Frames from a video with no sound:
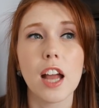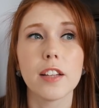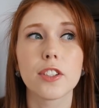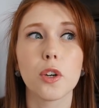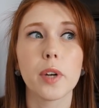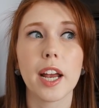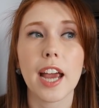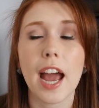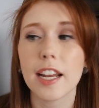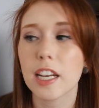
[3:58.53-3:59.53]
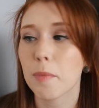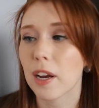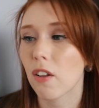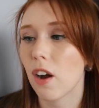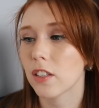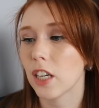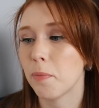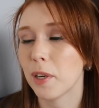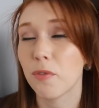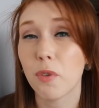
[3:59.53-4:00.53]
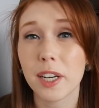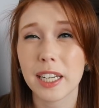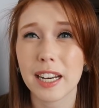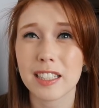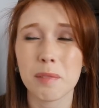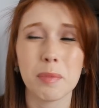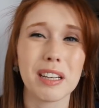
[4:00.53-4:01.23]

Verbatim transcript: And so when I had it in my closet, I've been avoiding it because I'm